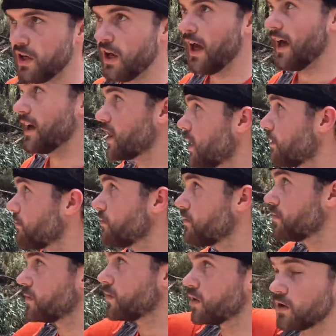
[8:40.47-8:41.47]
head up
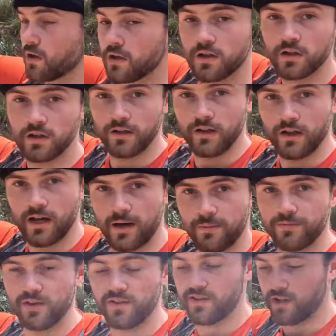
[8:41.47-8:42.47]

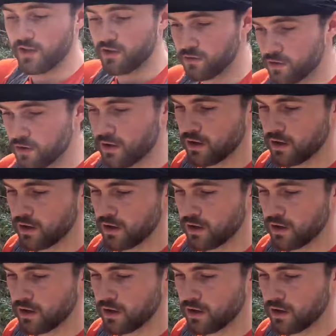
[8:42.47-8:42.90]
this hill